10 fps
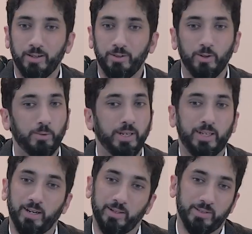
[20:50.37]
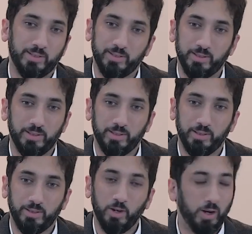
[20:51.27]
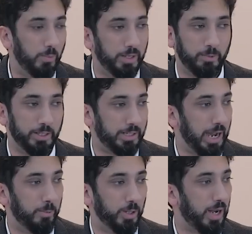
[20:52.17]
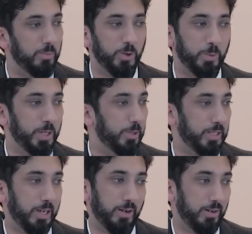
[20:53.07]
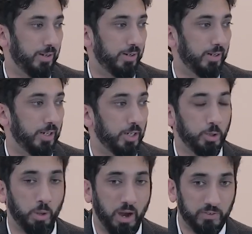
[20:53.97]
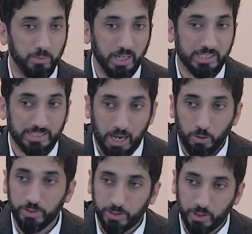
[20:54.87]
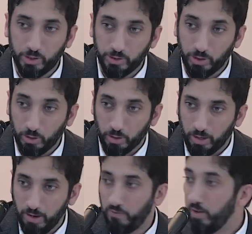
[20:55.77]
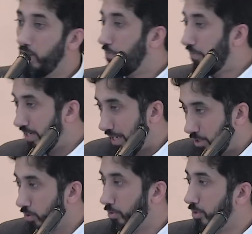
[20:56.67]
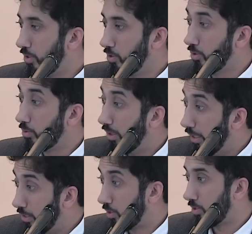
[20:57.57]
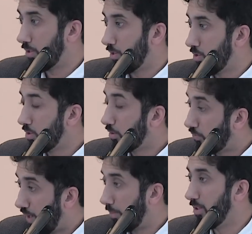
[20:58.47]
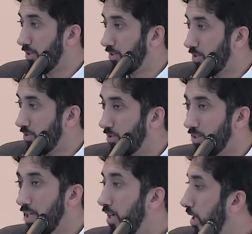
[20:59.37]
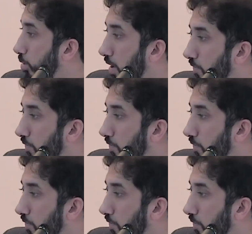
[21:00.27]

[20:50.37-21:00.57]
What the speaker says: Nobody cares. No, when the time will come, nobody will care. You have to make sound decisions in your life, financial decisions, religious decisions, family decisions, and you